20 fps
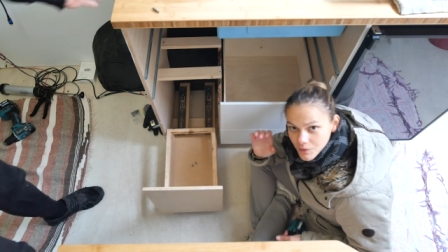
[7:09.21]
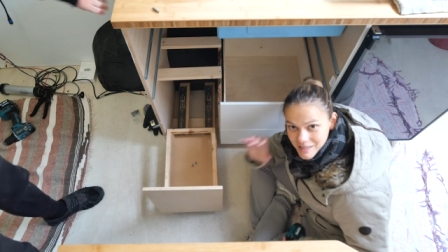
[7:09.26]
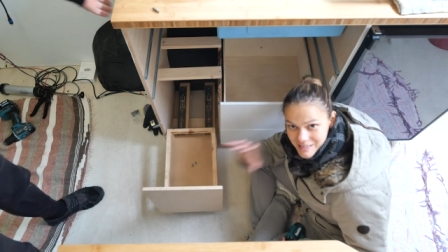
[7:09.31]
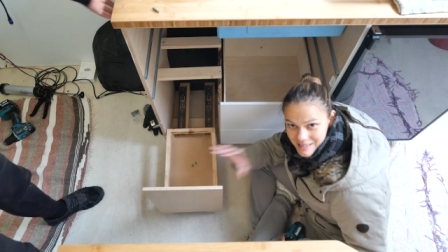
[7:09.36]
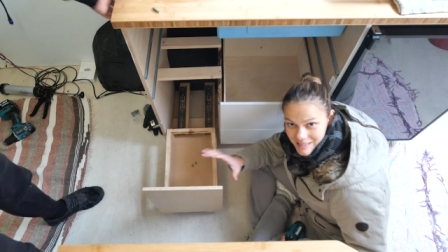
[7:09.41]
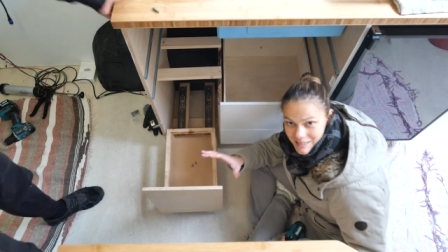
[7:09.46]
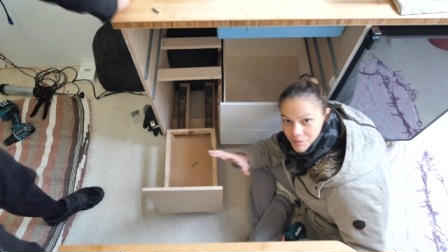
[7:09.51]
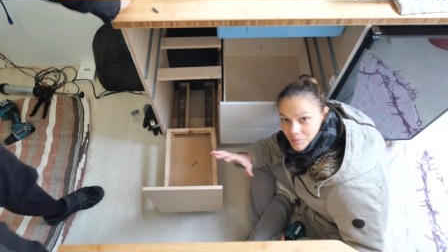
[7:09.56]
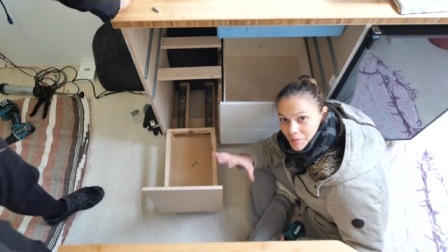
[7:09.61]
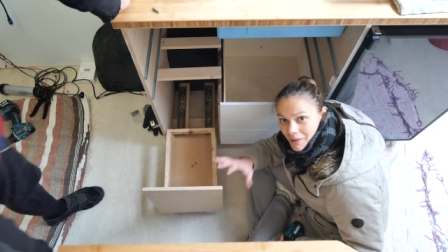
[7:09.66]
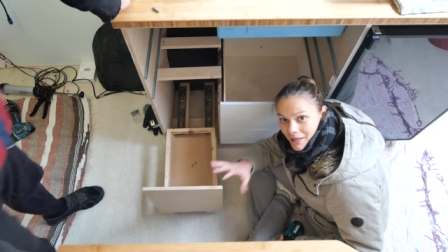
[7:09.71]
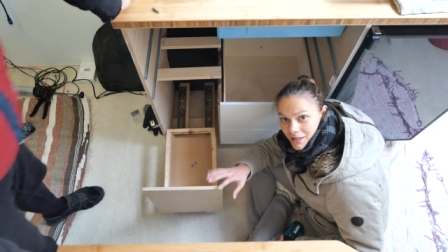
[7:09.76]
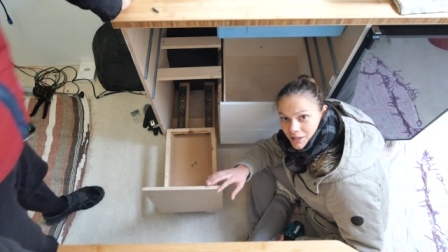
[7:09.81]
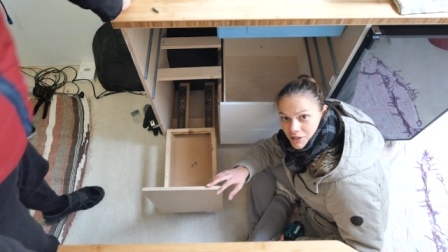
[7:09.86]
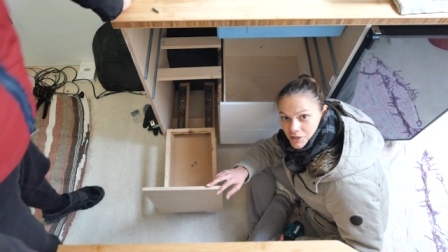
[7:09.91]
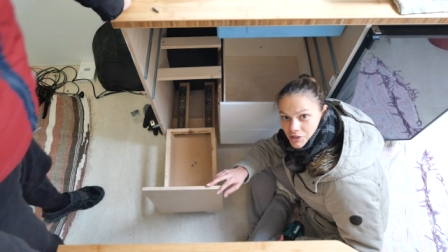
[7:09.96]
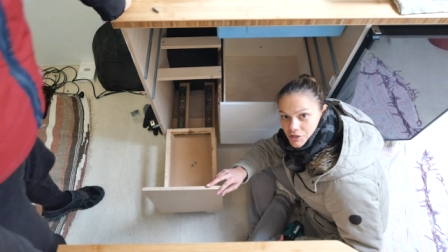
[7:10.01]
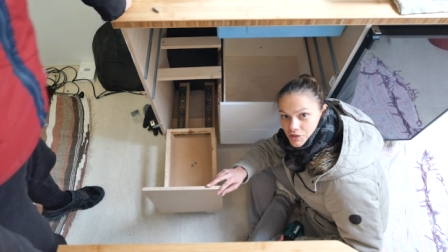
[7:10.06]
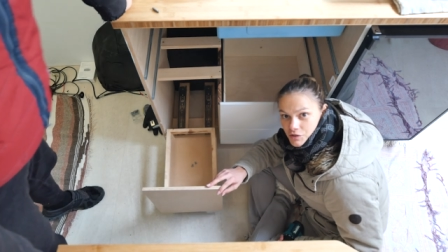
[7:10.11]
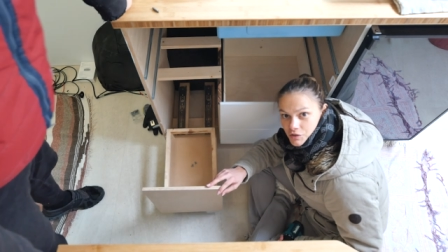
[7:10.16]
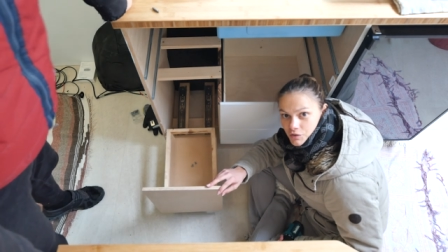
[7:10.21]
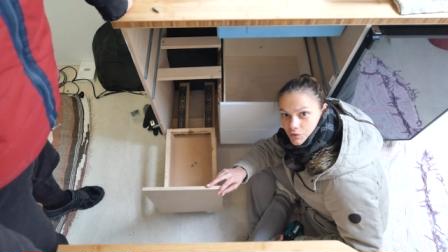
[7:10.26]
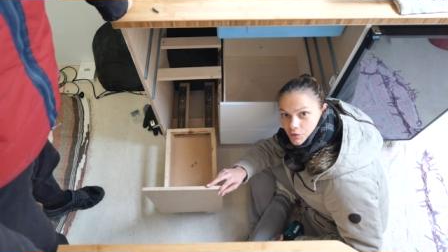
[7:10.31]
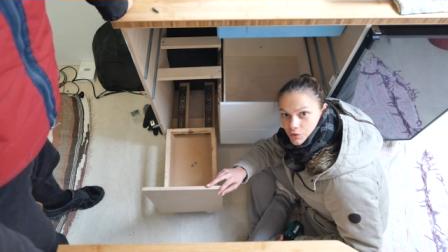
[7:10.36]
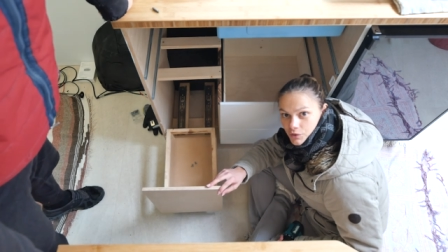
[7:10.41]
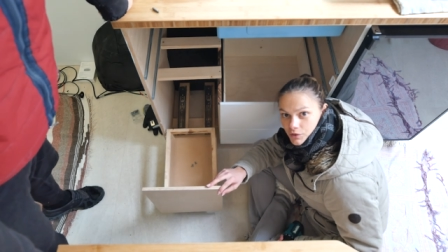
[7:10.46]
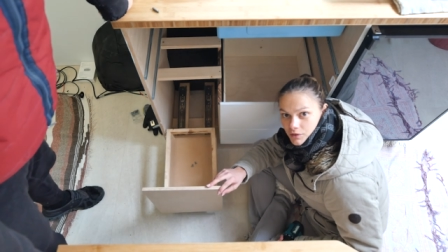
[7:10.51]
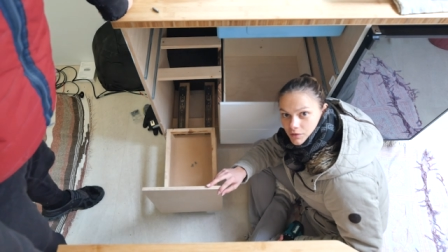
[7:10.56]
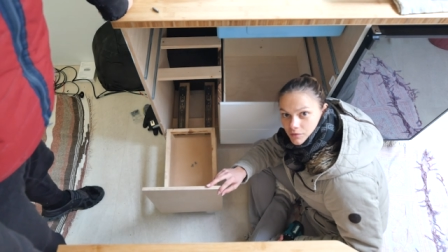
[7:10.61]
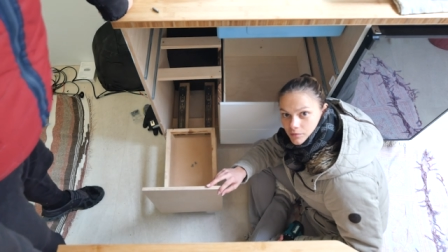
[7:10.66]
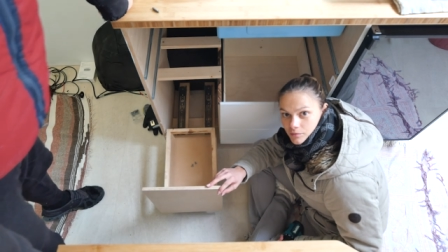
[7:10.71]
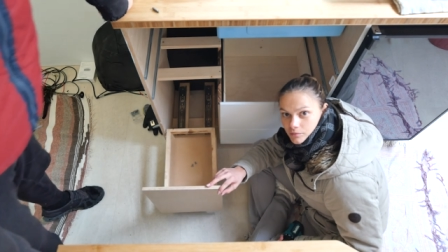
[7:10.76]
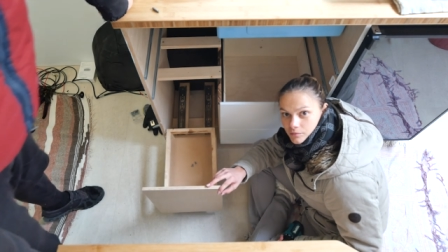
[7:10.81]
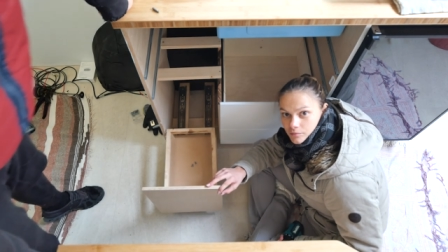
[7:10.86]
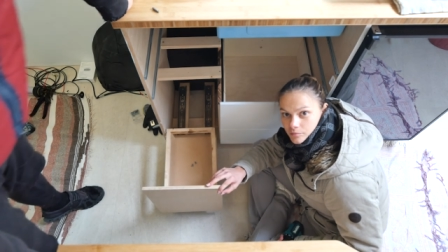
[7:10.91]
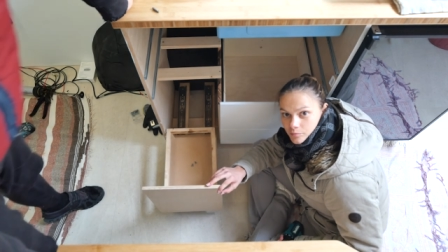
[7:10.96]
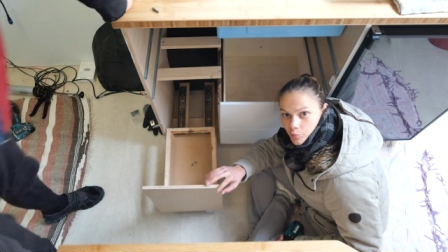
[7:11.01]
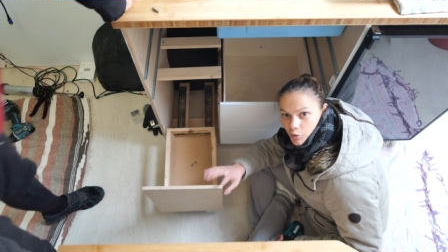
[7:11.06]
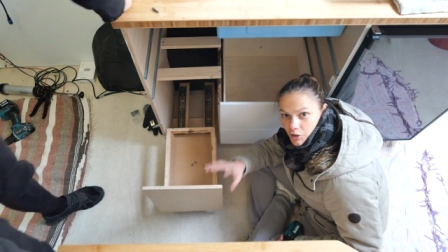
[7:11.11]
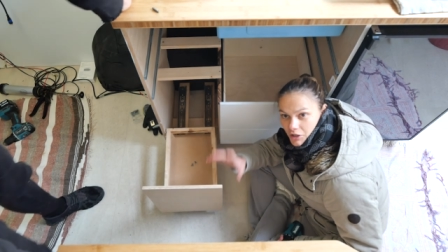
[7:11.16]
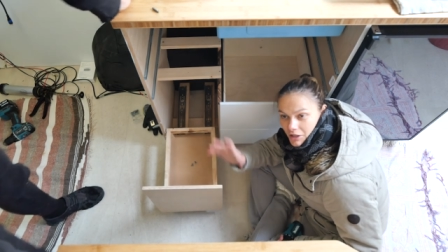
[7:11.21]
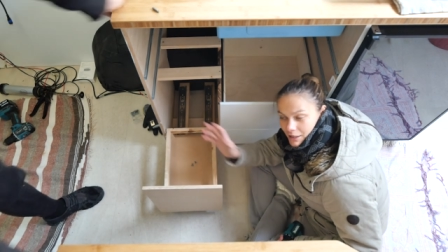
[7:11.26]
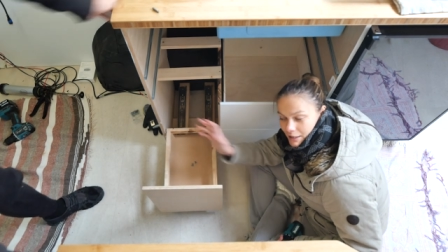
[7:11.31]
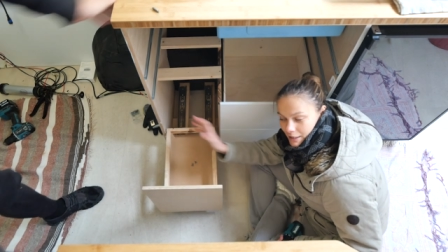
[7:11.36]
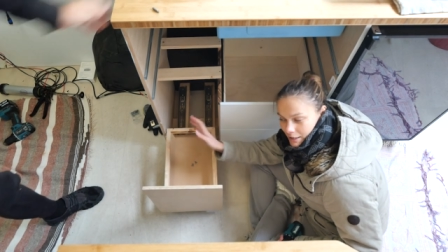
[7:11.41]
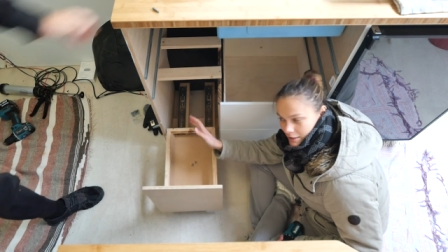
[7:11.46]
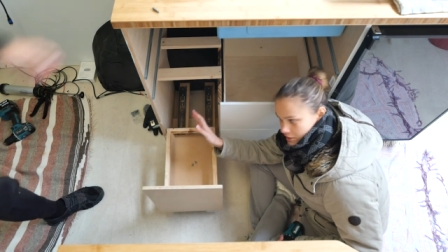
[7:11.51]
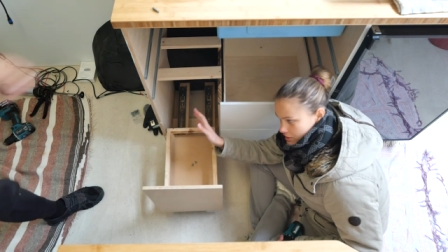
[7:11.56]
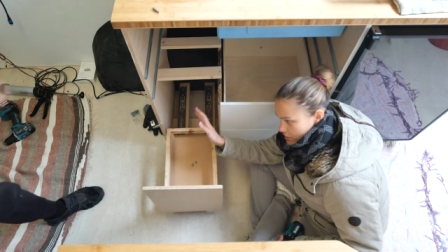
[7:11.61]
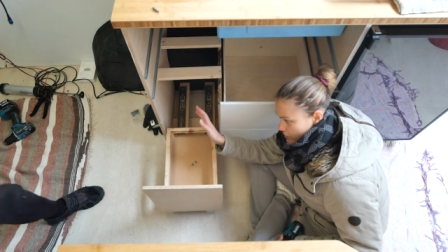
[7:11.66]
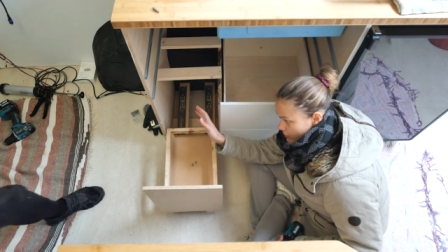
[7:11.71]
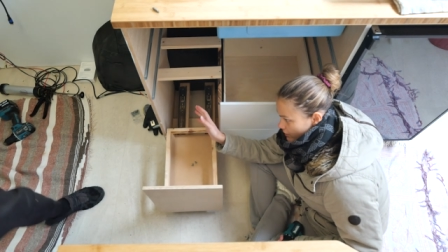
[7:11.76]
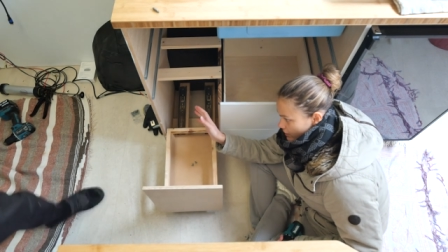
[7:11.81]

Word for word: we did manage to put it in so